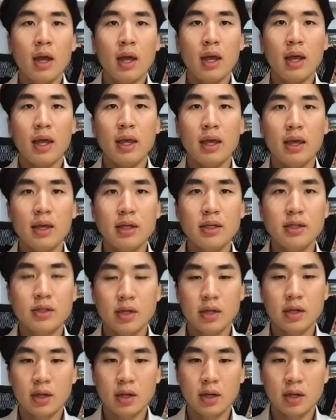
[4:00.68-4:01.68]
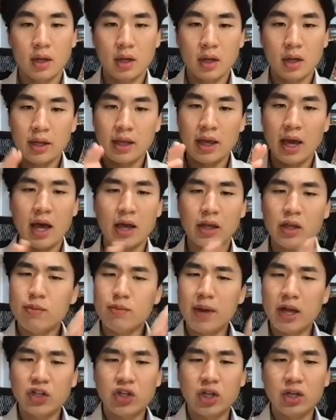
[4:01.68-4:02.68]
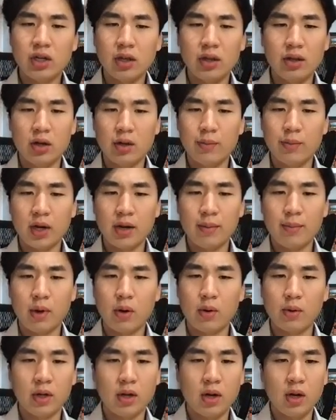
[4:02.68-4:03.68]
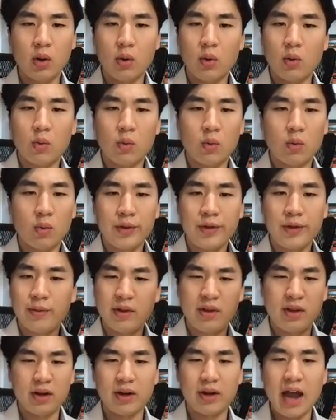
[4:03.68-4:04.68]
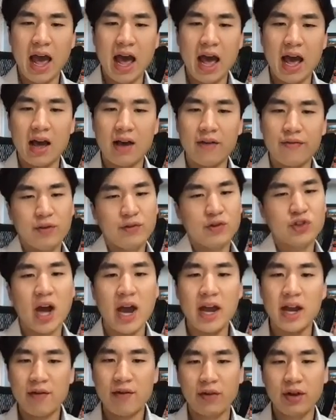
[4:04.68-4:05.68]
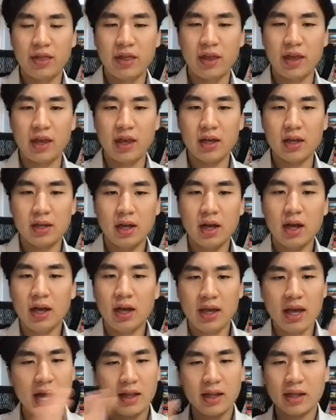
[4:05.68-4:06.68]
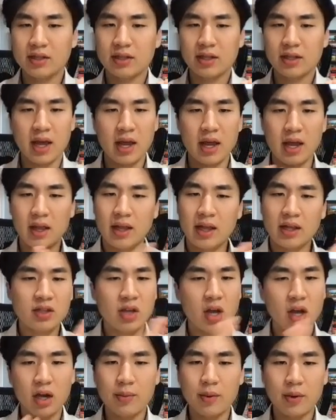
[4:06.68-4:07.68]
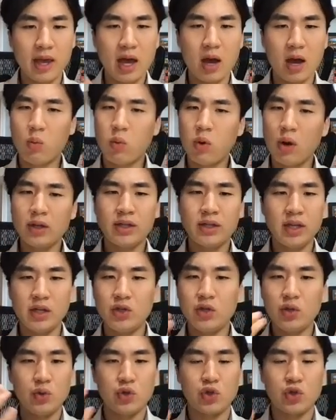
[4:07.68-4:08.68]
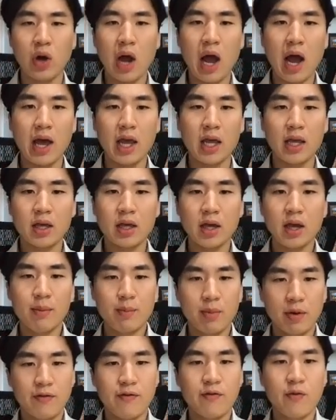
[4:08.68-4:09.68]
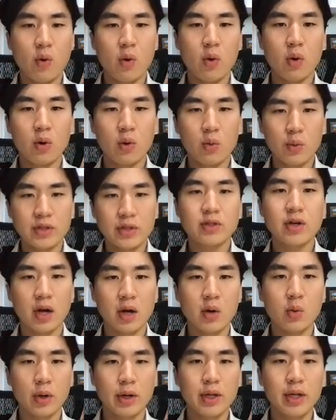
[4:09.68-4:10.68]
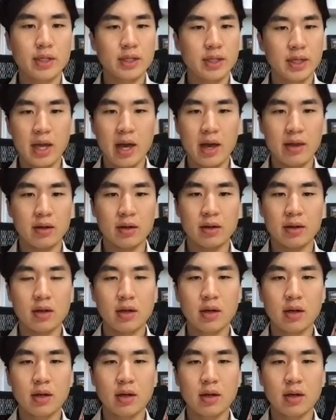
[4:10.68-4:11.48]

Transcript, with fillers: And yeah, you mentioned a little bit about, you know, a year and a half, you've tried everything. Yeah, let's uh, let's talk about yeah, what did you try before we started working together?